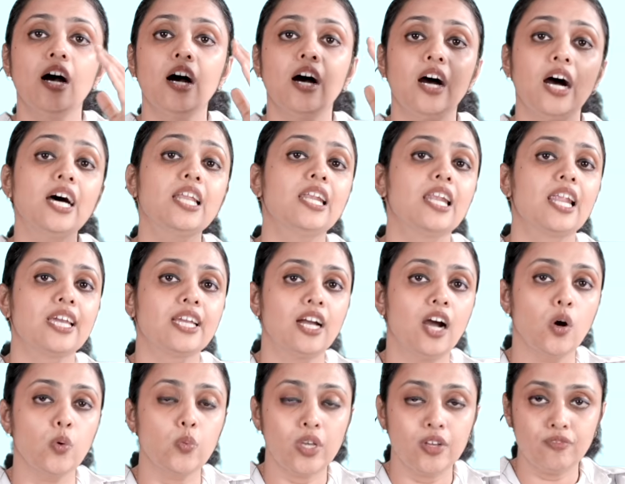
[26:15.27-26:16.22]
unlike
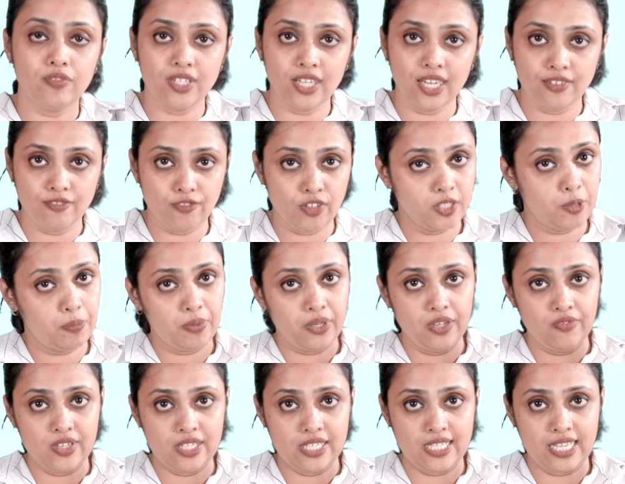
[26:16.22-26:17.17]
how we have done for the
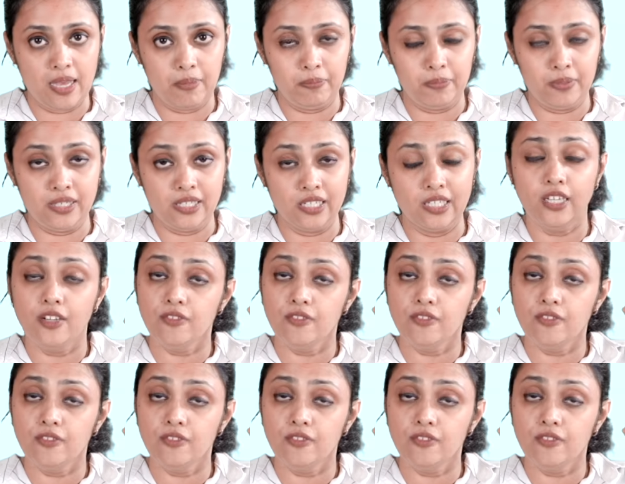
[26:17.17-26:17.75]
previous sample.